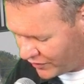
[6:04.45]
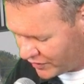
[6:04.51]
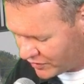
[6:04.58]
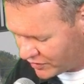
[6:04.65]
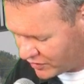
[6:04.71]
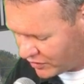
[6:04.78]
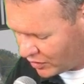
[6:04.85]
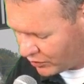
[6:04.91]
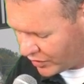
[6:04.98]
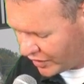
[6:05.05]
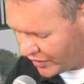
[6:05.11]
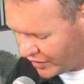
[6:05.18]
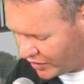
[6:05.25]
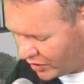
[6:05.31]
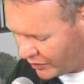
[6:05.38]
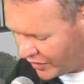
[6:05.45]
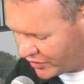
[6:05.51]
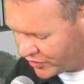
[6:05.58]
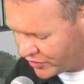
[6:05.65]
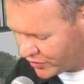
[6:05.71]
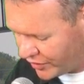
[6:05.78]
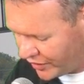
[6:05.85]
Law Office located
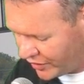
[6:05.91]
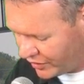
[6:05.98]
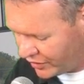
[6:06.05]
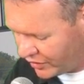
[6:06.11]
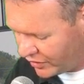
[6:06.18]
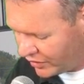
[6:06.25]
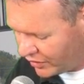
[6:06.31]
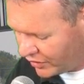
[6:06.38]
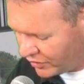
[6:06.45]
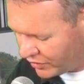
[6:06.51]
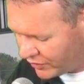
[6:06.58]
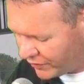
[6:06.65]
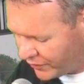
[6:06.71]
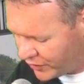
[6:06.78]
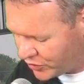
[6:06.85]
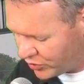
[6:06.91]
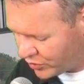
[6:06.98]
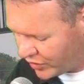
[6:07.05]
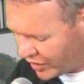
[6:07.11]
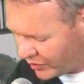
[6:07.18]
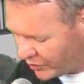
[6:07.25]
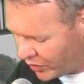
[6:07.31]
on Main Street, your
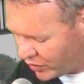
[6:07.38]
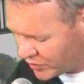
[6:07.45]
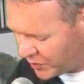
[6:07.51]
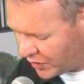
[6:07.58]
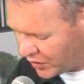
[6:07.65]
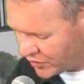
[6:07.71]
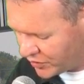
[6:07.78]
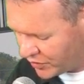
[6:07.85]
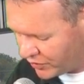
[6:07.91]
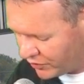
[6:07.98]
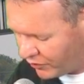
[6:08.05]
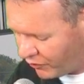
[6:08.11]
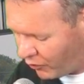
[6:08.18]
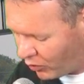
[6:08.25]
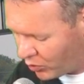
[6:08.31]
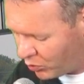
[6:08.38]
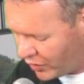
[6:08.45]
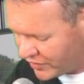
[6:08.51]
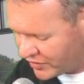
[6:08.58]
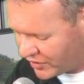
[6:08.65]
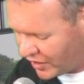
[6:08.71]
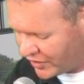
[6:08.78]
official game ball sponsor
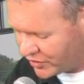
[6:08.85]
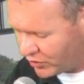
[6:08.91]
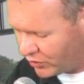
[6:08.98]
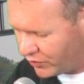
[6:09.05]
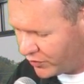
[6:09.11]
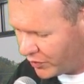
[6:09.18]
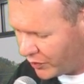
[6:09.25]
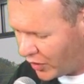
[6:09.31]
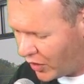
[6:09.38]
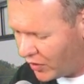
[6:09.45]
for West High School